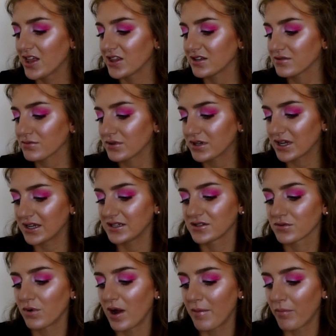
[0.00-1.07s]
This one is
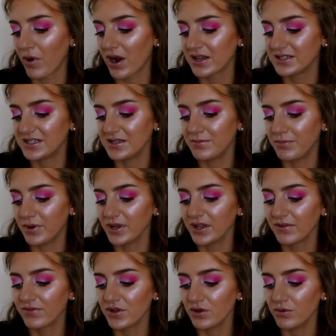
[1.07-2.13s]
quite pricey, but
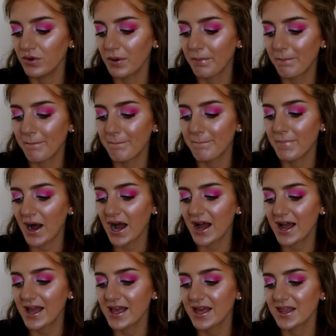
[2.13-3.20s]
if you
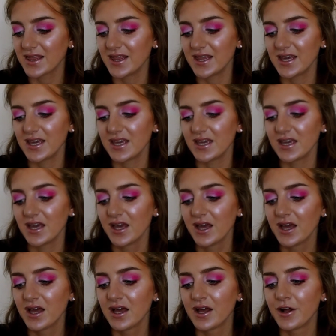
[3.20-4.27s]
buy the
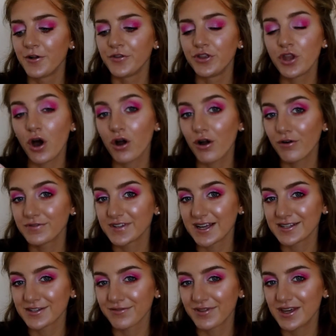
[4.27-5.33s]
knockoff
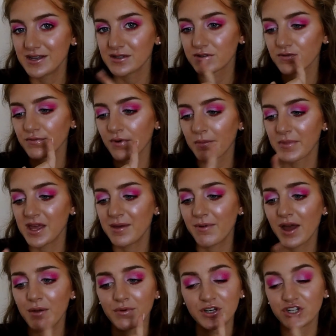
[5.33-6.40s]
sets of these from
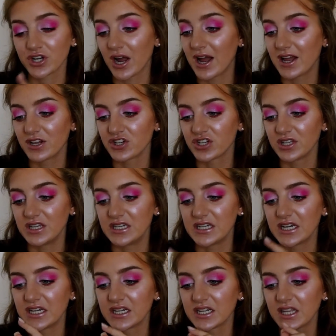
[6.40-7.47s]
eBay, which I actually
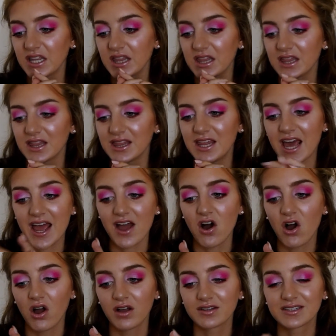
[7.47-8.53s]
did, they
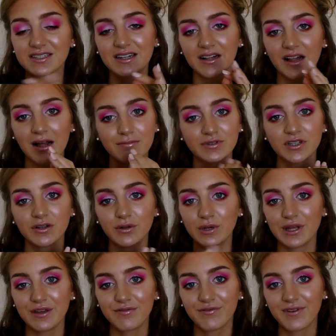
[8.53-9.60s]
are still
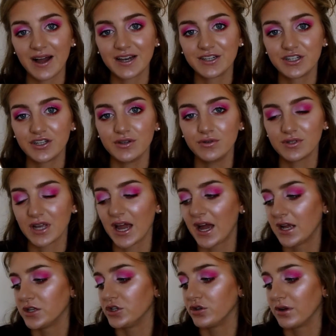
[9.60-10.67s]
absolutely fine to use
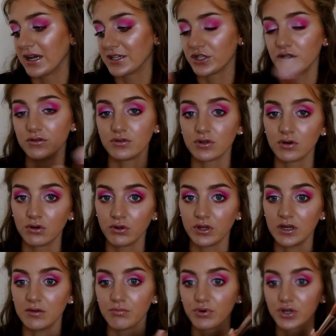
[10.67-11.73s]
and you get to use all
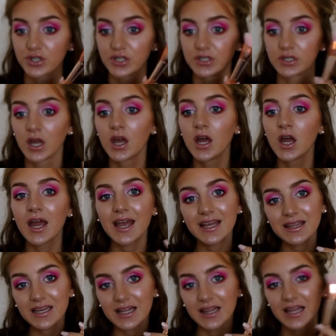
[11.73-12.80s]
the brushes
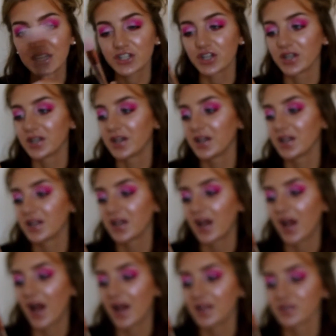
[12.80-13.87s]
in the collection
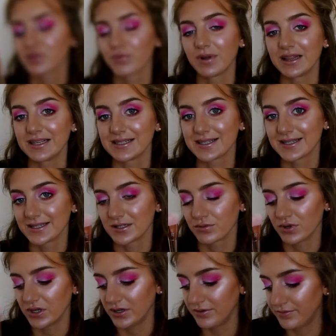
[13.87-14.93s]
as well as this
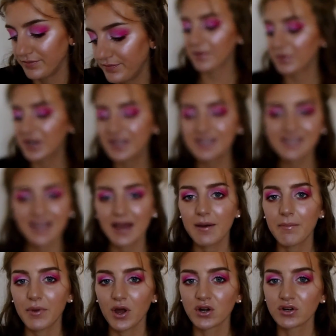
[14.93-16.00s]
one. I'm going to
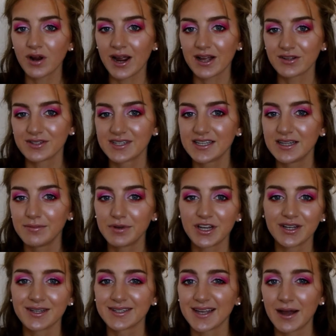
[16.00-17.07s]
skip under eye concealer
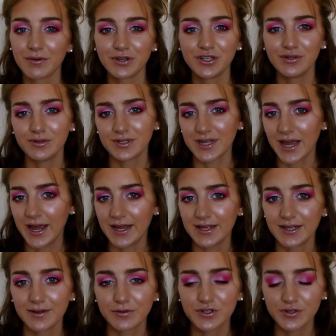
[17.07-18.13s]
because I would use
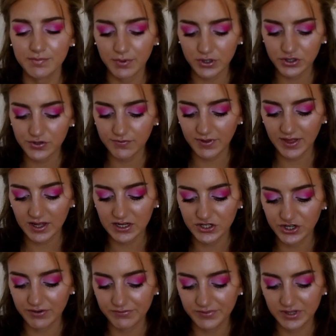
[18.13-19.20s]
a sponge for that
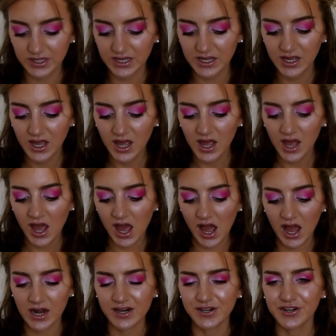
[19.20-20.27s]
generally,
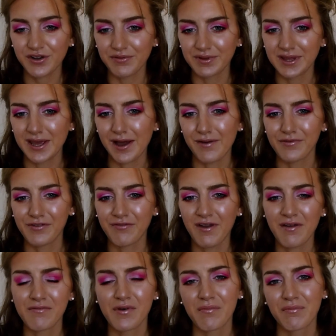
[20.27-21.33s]
and I don't really have a
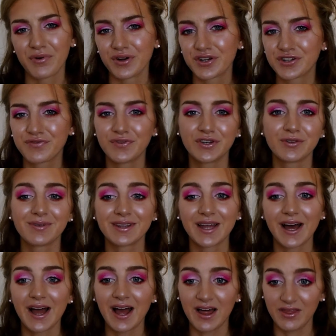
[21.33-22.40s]
favourite brush for doing
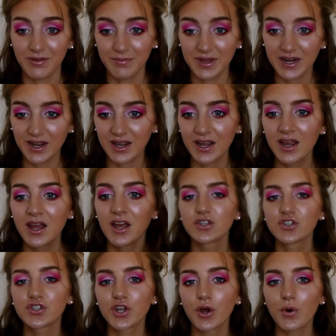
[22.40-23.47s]
that at the minute.
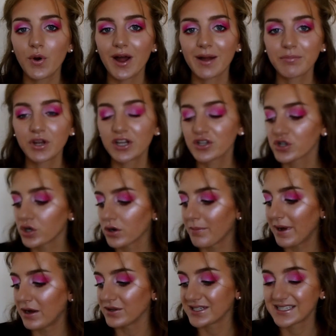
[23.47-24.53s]
So I'm going to talk
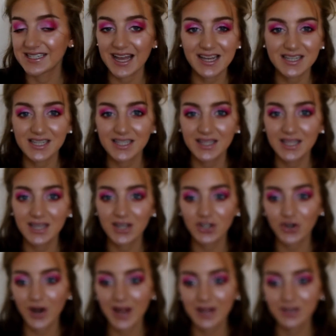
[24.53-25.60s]
about setting the under
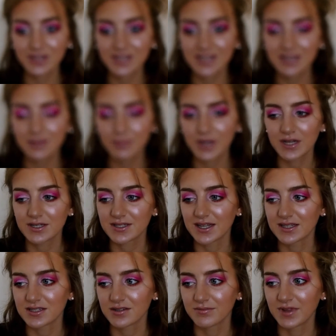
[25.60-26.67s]
eye concealer because
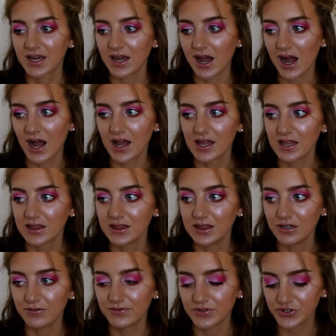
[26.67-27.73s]
that's something I
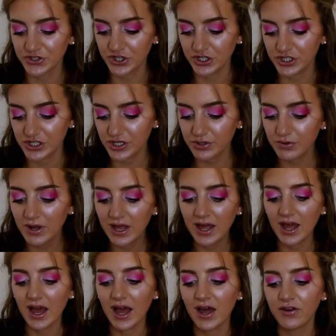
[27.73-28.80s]
love to do,
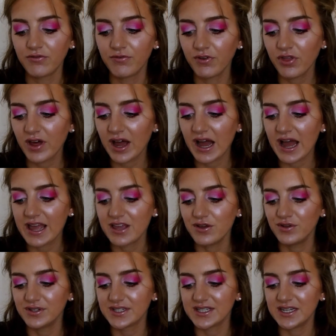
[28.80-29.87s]
and for that I
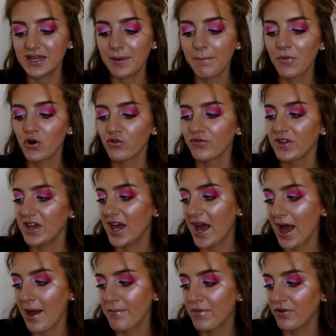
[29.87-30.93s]
use the Morphe
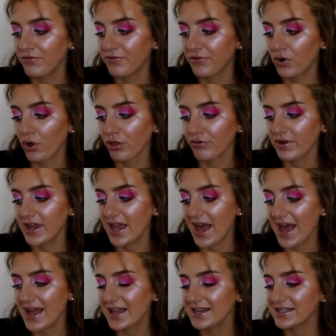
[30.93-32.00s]

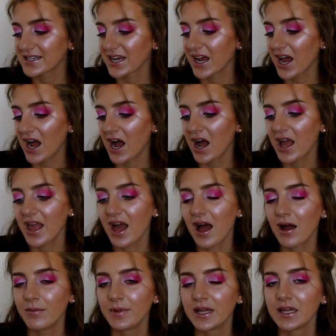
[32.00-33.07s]
M438. I
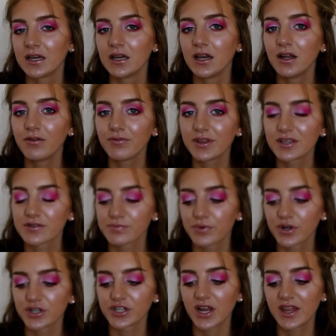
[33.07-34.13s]
am in love with this
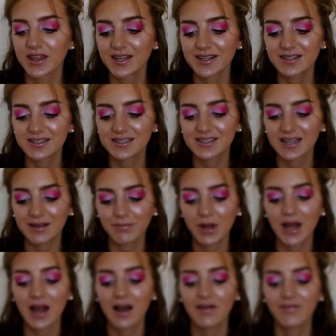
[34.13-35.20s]
brush. I think Sigma
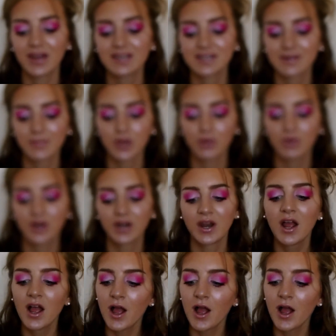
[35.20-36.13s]
have a similar one,